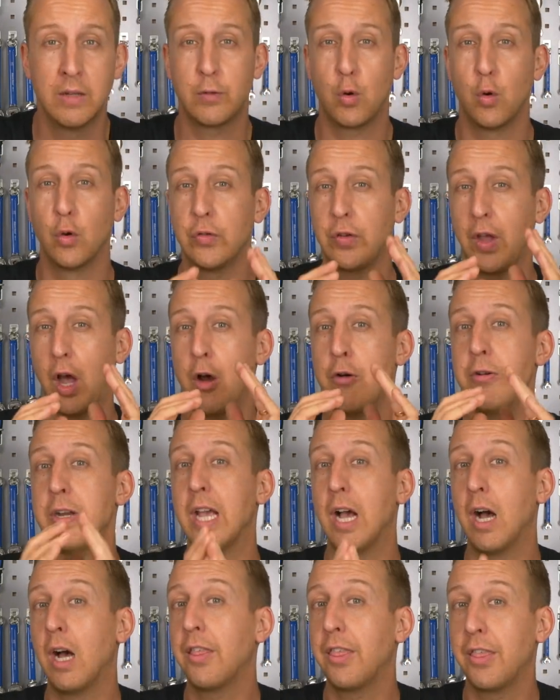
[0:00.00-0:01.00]
Of course, the
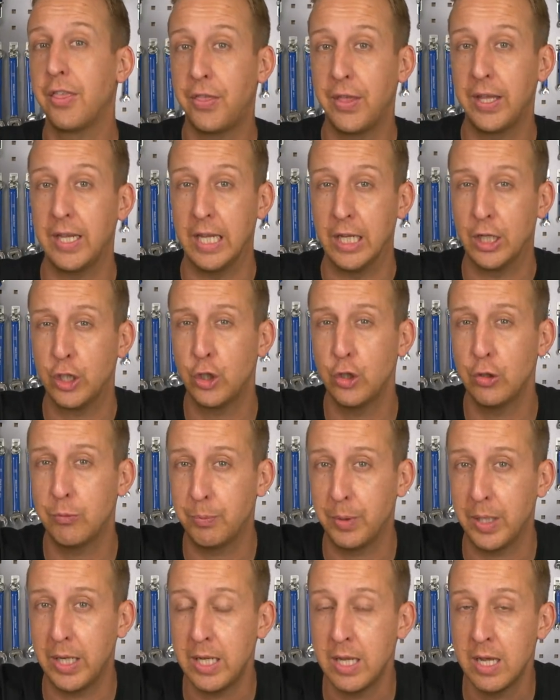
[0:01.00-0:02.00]
only other thing it
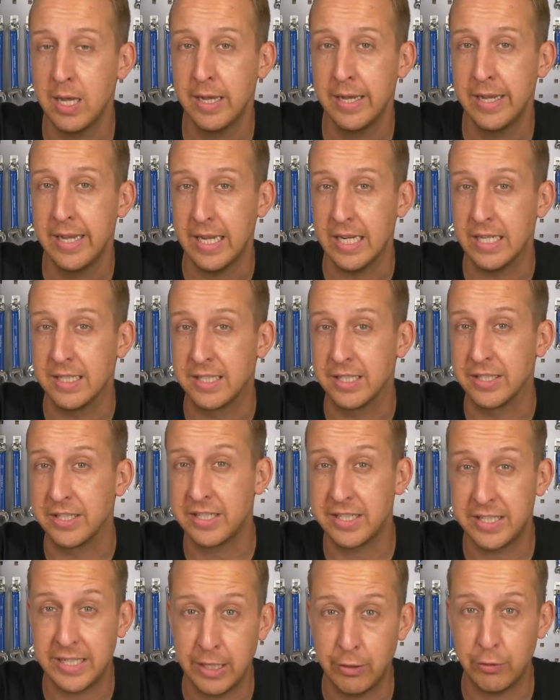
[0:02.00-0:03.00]
could be is the
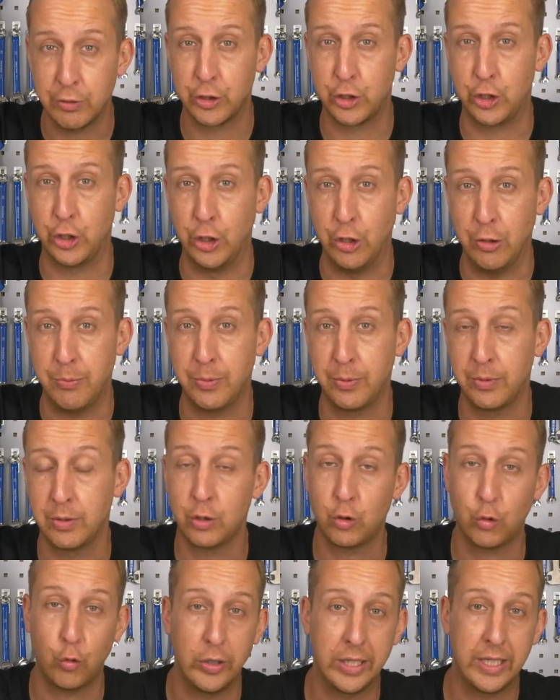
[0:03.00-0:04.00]
steerer tube
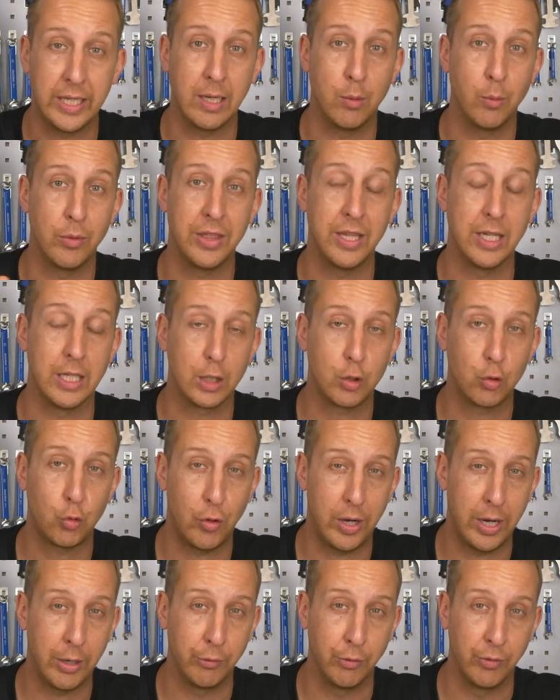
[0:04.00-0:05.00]
creaking within the
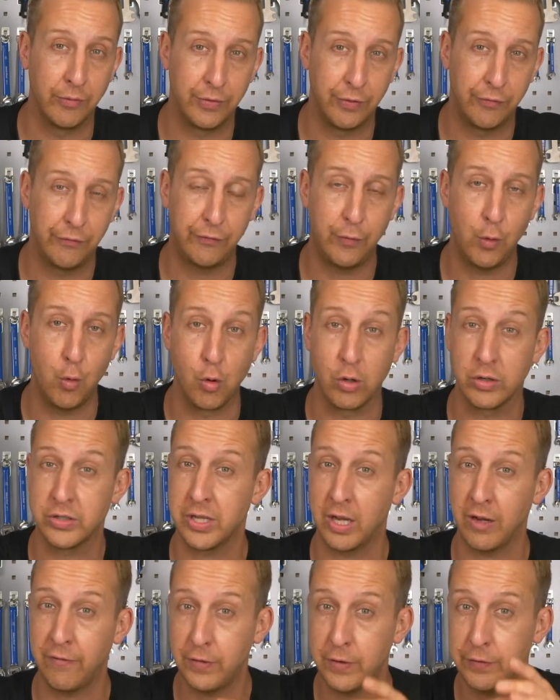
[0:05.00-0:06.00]
crown of the fork.
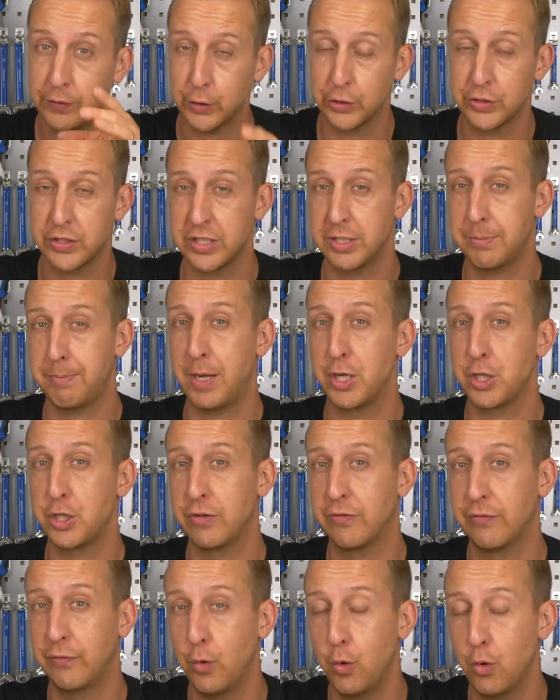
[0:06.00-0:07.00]
So if you've got a
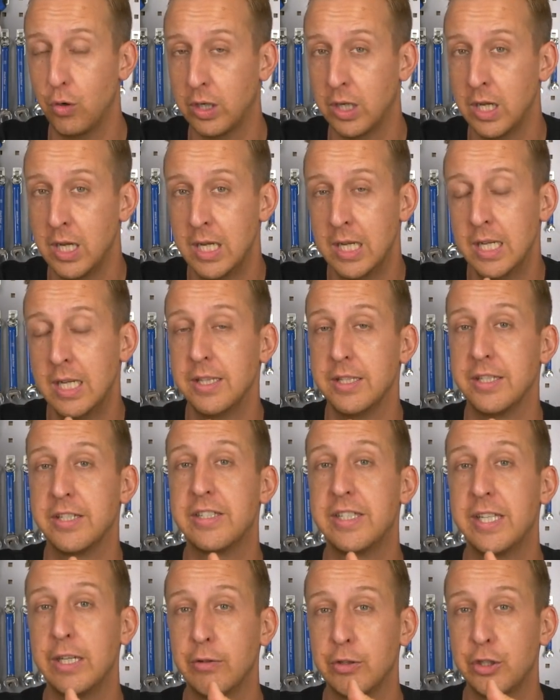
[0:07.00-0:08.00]
suspension fork, the
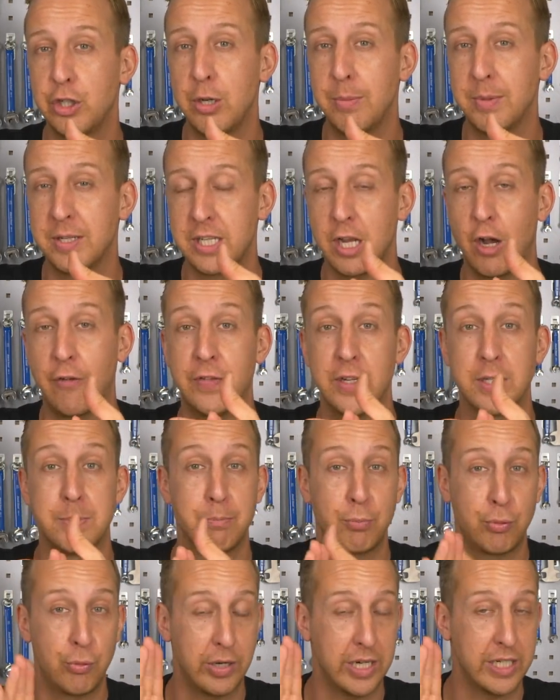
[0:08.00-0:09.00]
steerer tube itself is
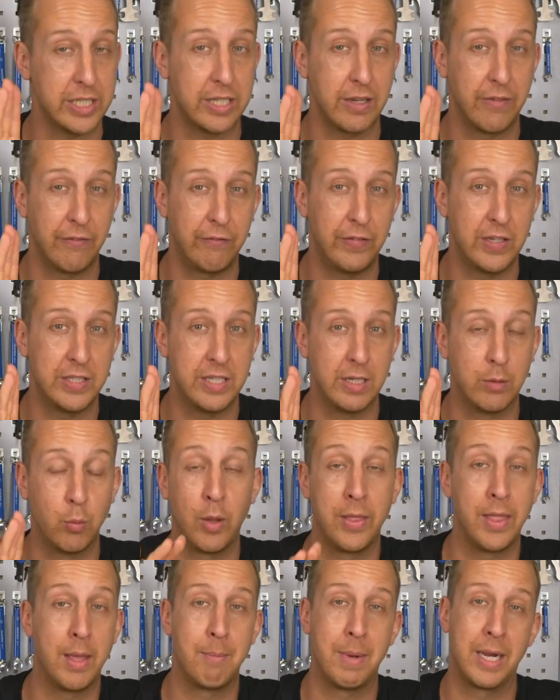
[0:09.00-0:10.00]
press fitted
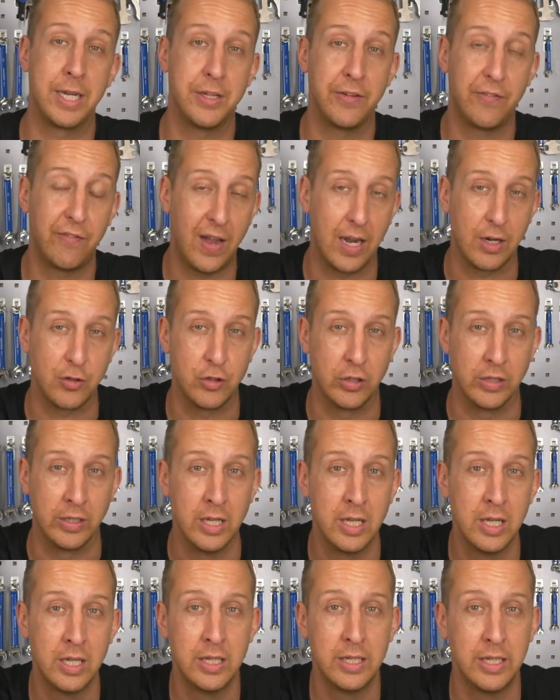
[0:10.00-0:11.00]
when they're
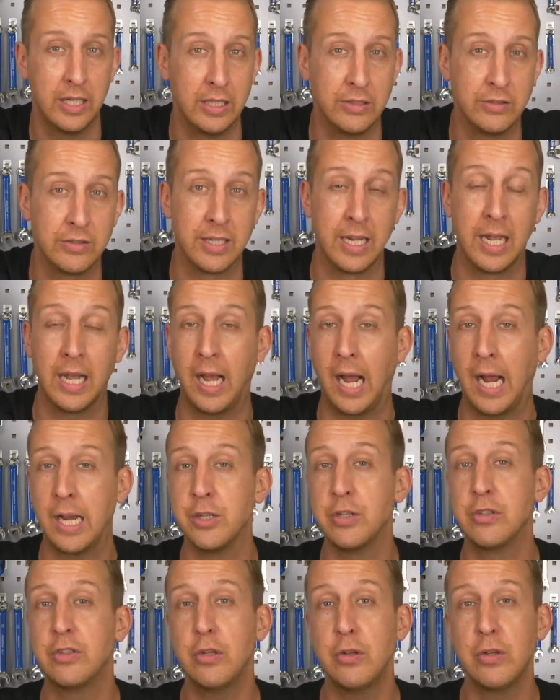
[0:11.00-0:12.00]
manufactured into there,
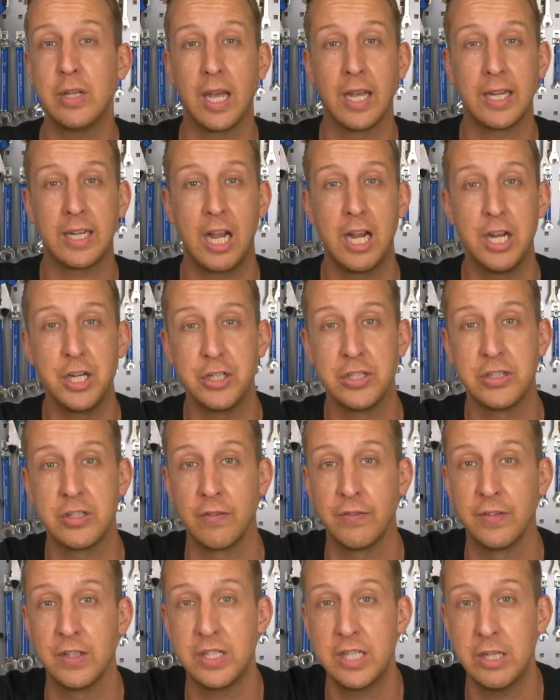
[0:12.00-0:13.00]
and you do get occasions
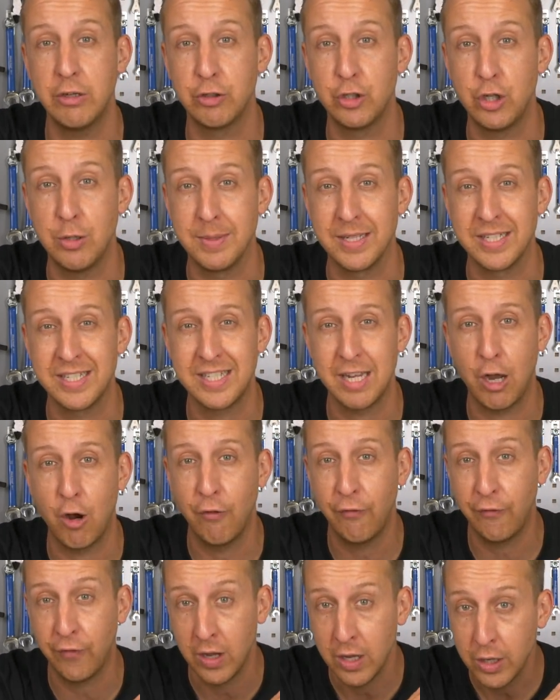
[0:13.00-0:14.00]
of the steerer tube
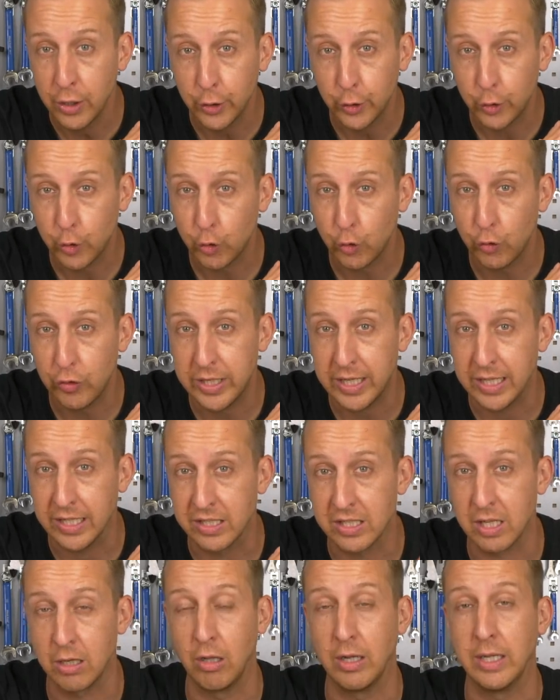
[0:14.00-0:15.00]
itself creaking
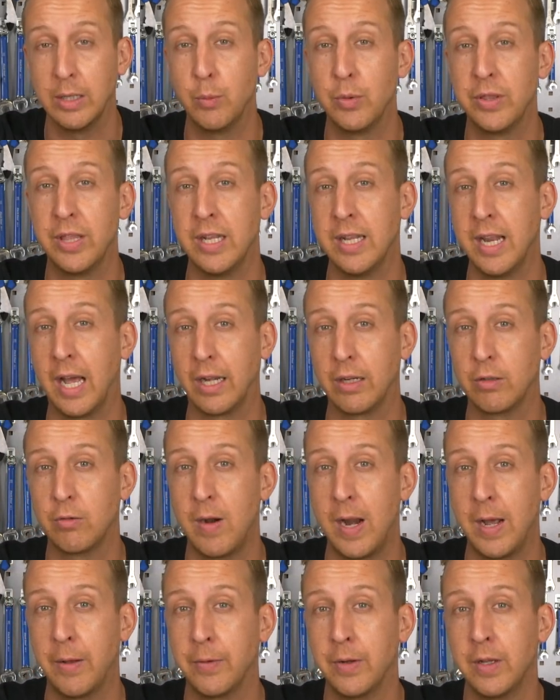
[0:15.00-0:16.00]
slightly within that
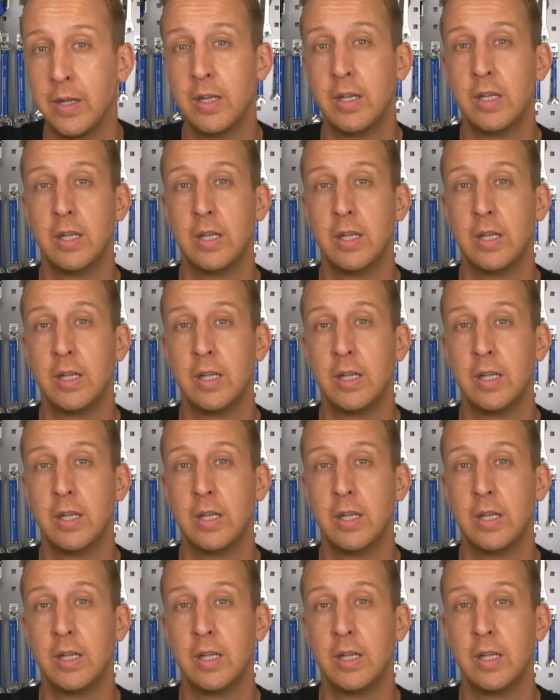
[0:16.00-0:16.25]
crown.